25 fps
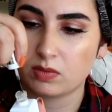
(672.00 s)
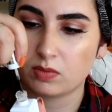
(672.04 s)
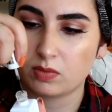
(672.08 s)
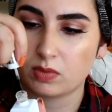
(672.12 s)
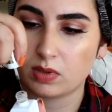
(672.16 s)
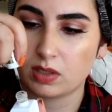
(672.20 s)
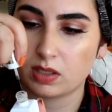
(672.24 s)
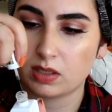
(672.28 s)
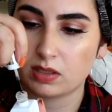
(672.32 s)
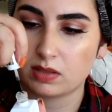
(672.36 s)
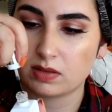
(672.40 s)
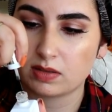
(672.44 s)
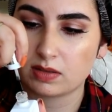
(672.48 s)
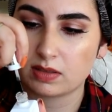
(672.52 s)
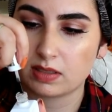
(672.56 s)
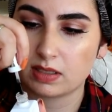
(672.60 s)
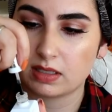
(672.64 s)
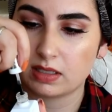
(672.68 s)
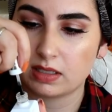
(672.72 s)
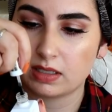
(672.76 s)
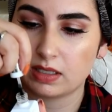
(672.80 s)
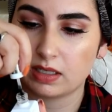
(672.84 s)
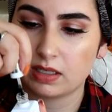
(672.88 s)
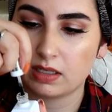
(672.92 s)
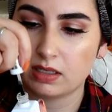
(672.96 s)
Well, it's
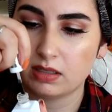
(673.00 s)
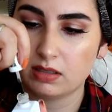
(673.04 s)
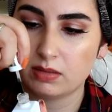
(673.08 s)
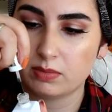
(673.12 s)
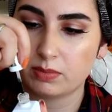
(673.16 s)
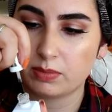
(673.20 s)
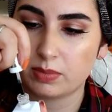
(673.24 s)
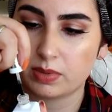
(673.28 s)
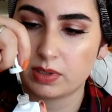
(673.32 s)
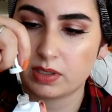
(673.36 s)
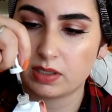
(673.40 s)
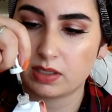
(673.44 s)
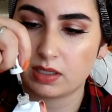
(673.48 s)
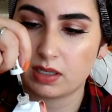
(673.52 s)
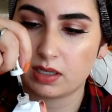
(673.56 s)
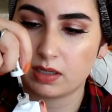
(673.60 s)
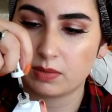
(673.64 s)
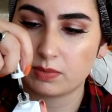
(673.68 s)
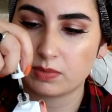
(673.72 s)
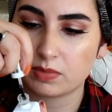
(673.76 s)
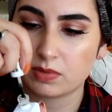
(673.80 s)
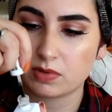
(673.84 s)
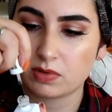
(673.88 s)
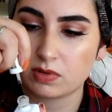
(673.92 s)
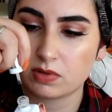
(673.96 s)
clear, but
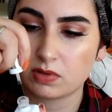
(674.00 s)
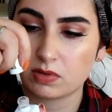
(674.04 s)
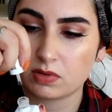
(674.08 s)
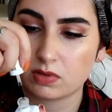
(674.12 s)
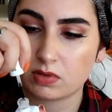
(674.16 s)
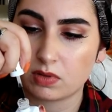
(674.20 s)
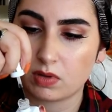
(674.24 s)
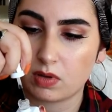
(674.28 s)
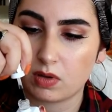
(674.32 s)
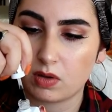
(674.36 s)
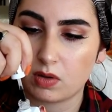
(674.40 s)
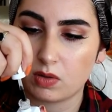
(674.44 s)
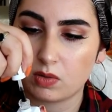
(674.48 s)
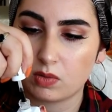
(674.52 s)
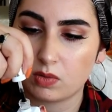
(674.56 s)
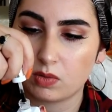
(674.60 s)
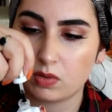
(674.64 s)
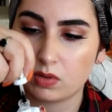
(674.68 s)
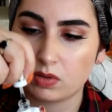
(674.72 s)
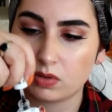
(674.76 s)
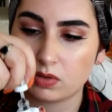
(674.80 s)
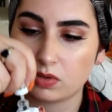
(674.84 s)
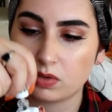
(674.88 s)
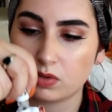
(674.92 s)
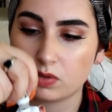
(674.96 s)
I'm so
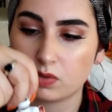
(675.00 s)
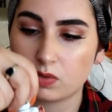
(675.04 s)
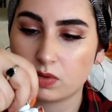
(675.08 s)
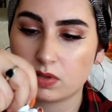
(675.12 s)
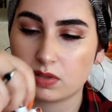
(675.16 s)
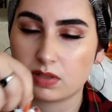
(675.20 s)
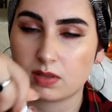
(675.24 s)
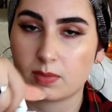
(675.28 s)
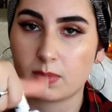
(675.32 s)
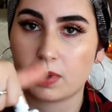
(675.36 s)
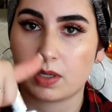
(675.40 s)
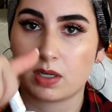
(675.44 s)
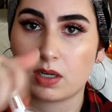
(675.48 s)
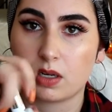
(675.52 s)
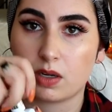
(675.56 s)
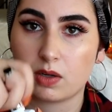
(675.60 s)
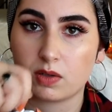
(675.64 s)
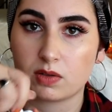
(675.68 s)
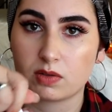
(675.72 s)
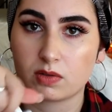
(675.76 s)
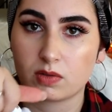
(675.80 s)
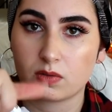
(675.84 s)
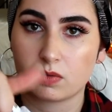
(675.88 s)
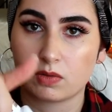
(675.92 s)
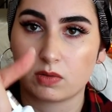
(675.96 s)
curious about how
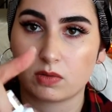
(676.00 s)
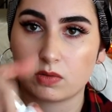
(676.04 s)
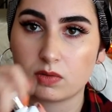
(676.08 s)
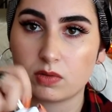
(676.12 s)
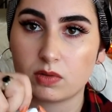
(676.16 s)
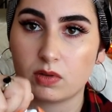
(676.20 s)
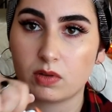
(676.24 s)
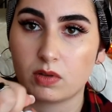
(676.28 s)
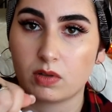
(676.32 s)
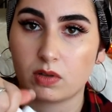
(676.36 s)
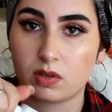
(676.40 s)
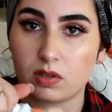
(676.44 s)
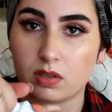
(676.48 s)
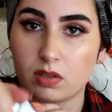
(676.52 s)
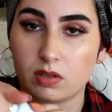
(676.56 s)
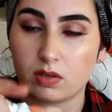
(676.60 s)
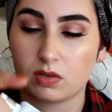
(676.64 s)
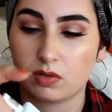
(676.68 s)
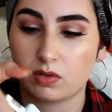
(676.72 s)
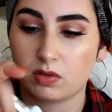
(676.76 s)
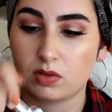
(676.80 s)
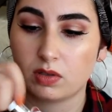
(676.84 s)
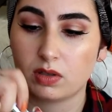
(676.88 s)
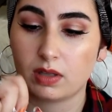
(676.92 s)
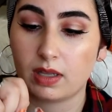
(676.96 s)
it's going to look
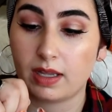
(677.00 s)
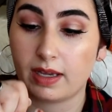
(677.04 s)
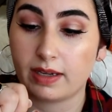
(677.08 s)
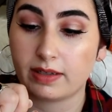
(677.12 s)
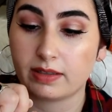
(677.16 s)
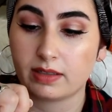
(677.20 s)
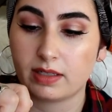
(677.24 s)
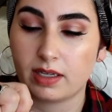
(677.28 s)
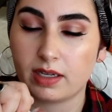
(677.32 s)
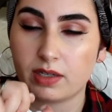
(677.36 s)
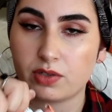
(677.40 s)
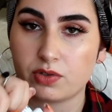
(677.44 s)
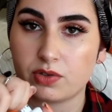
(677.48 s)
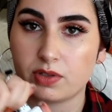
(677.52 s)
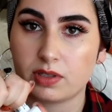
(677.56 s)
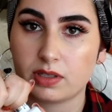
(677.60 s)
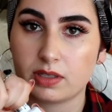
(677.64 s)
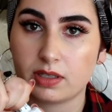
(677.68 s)
on like the April